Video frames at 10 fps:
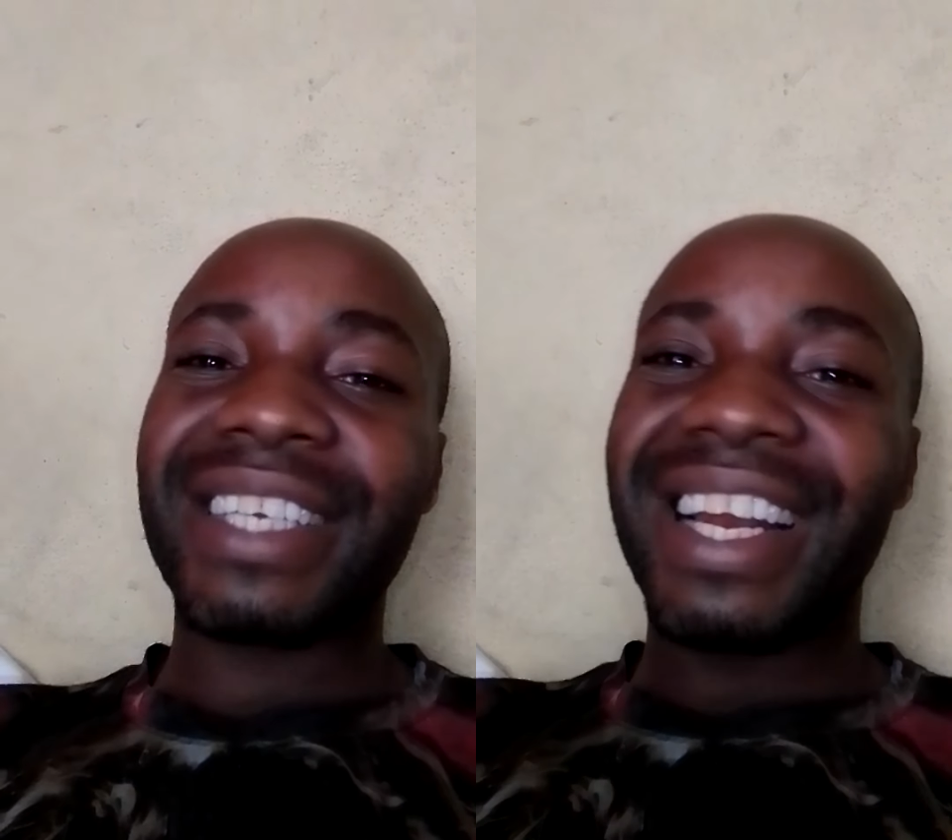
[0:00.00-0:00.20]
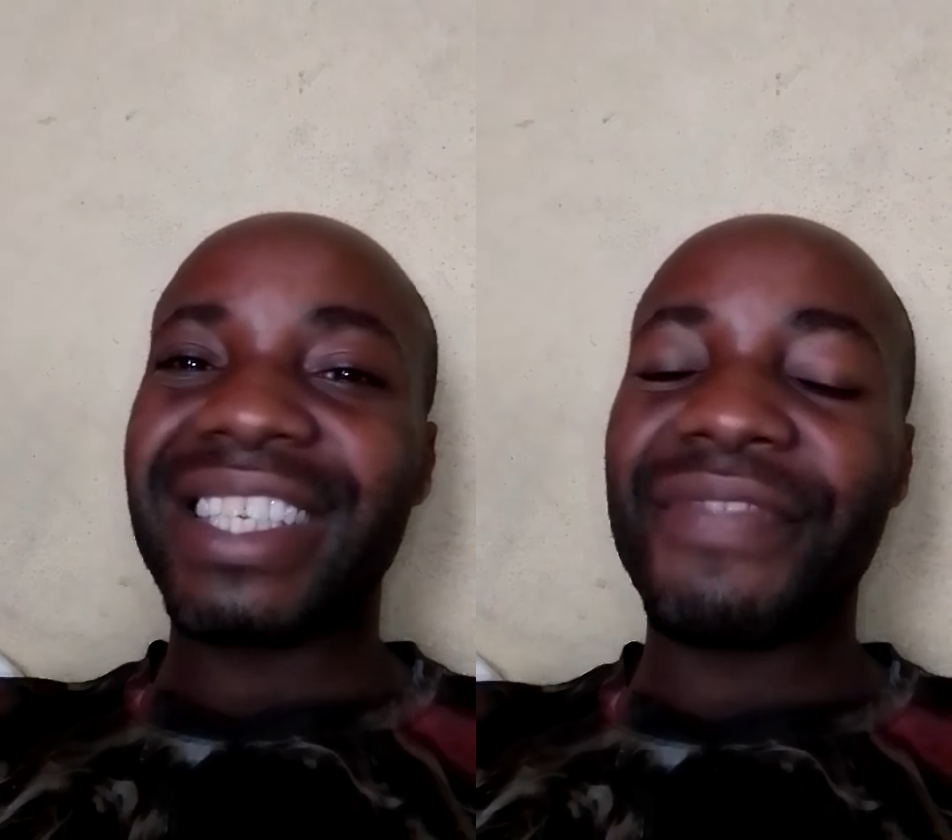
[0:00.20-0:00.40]

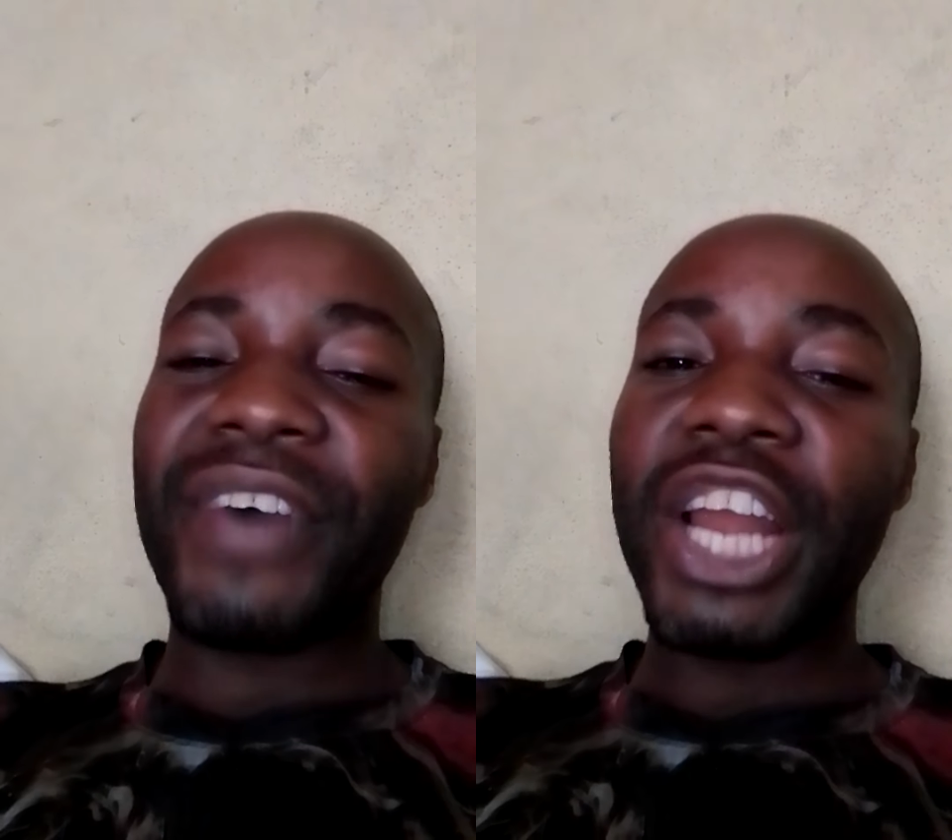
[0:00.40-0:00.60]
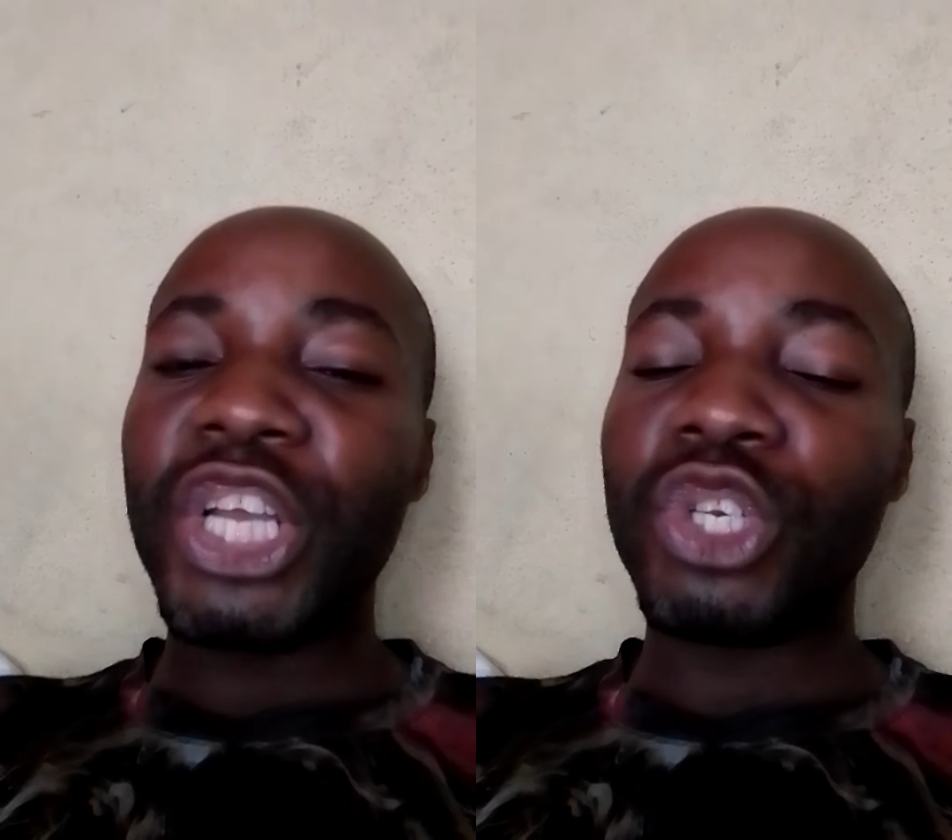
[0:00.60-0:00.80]
is
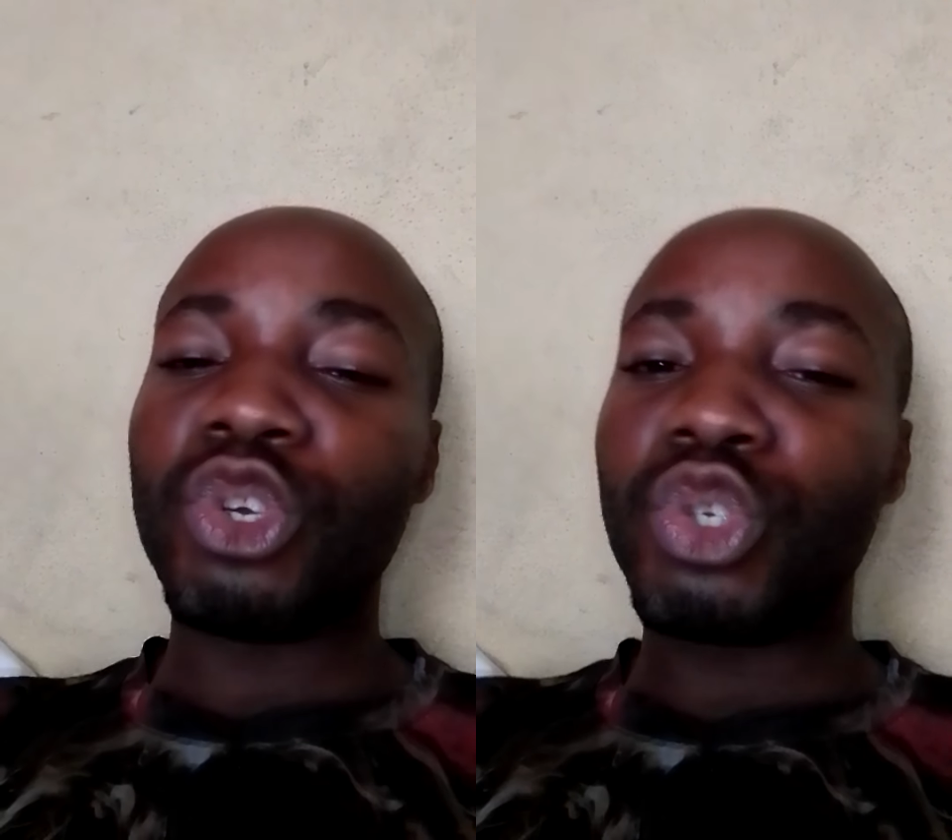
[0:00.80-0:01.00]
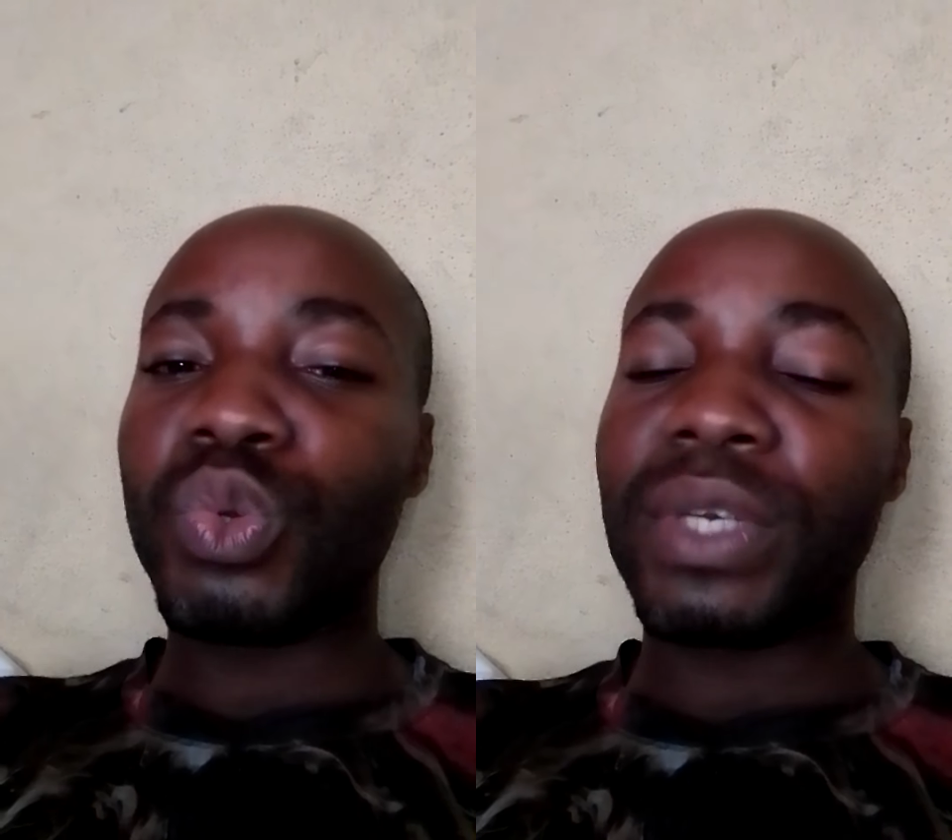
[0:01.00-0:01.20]
classified
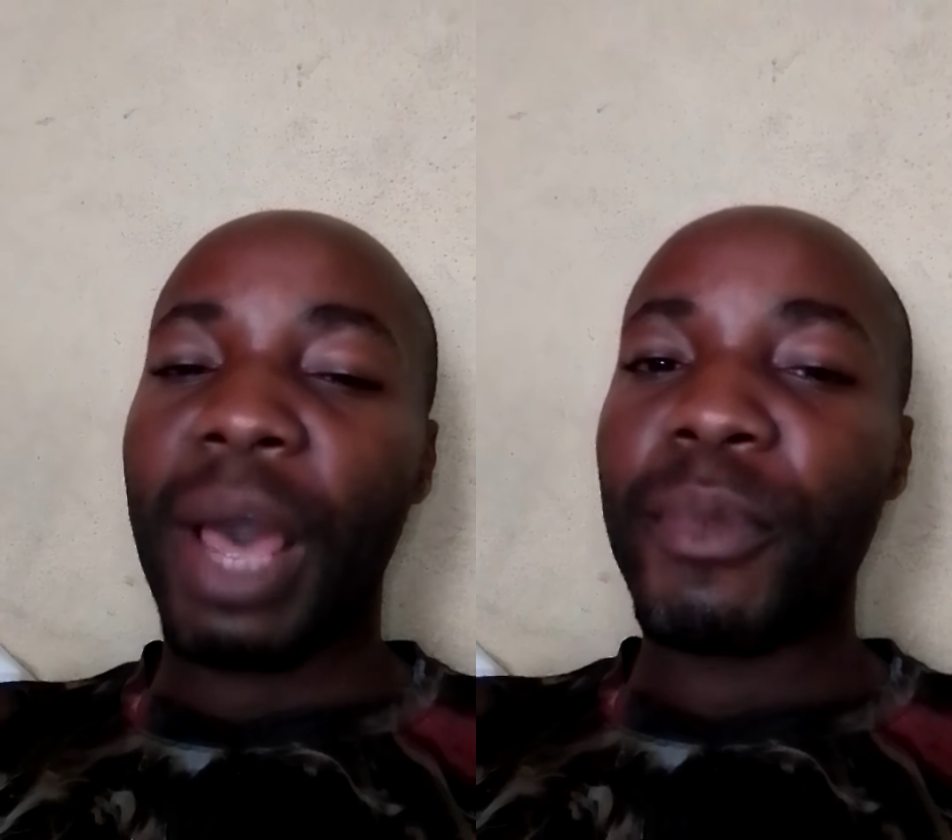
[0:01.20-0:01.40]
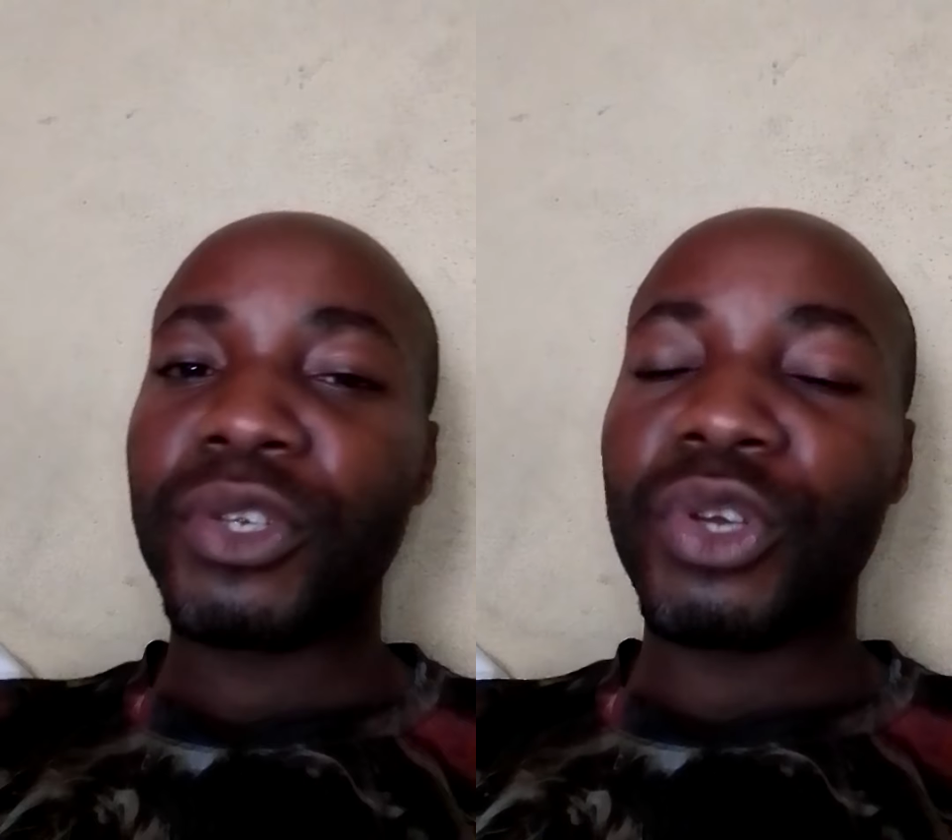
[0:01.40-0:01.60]
into two
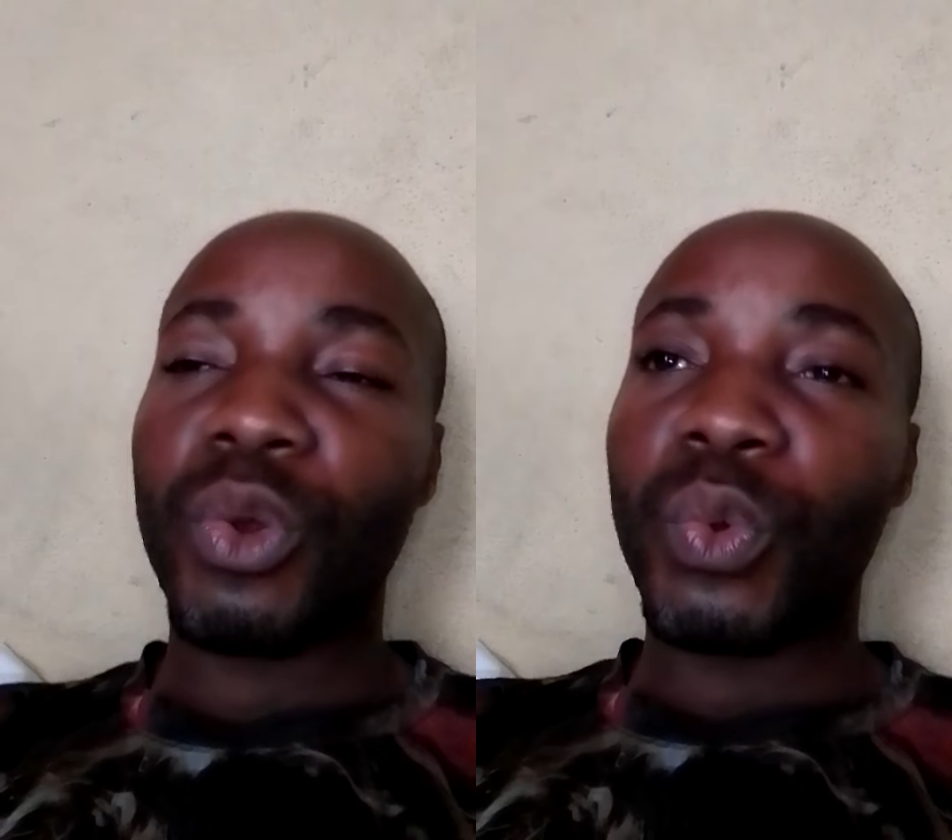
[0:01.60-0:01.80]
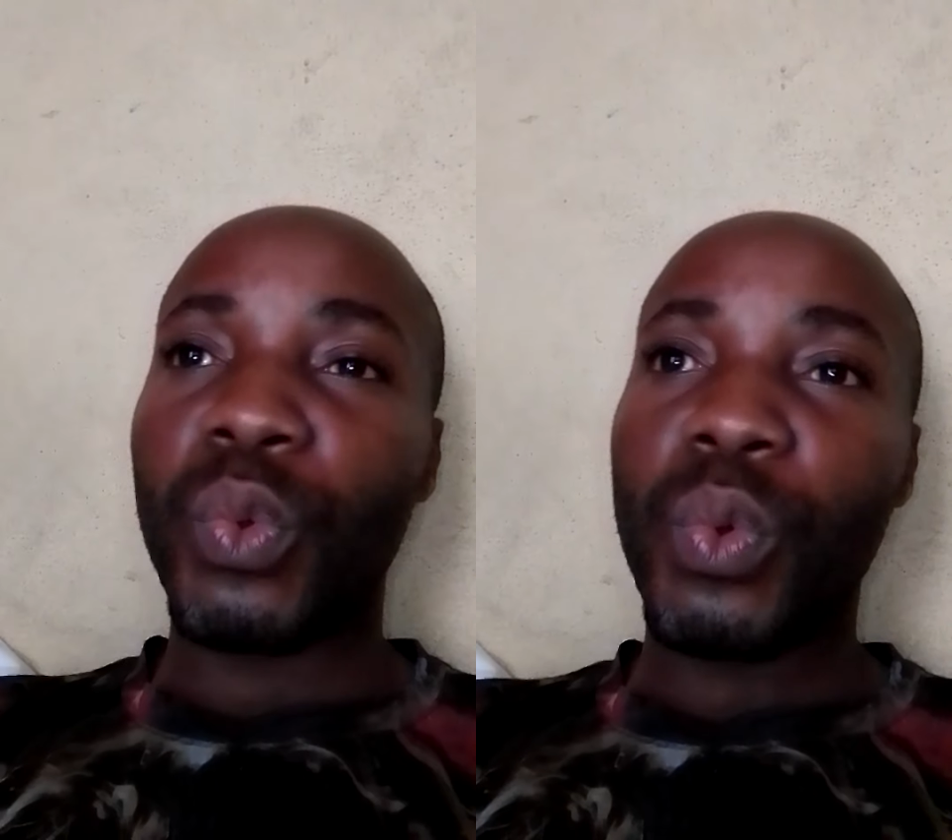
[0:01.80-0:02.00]

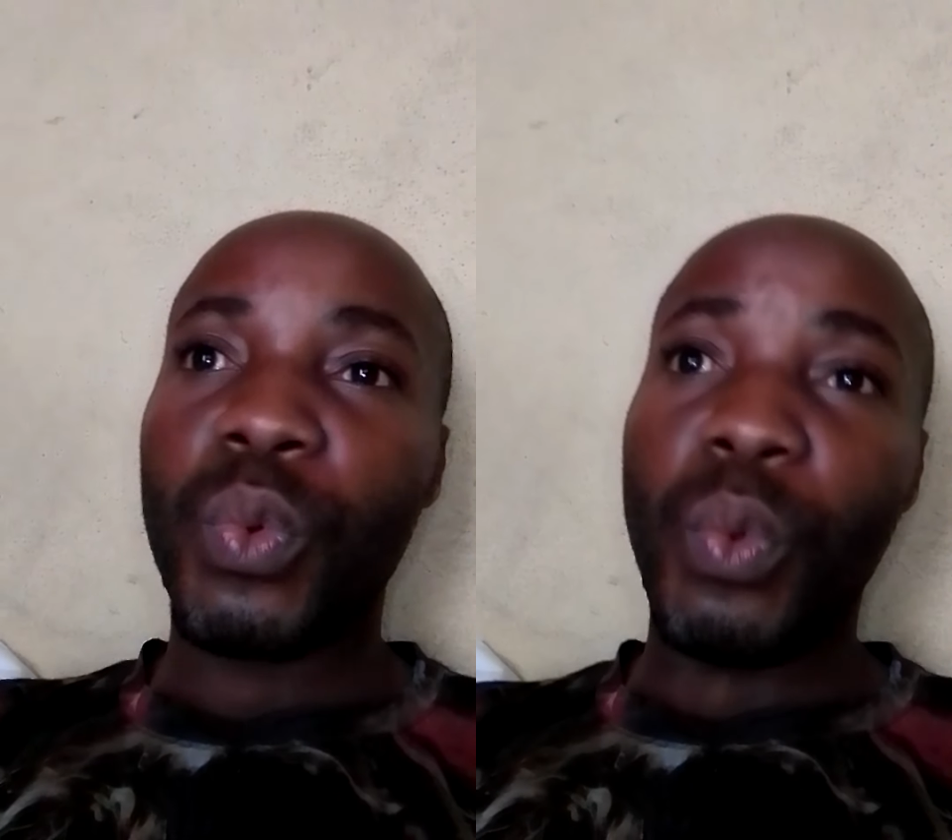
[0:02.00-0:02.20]
dimensions.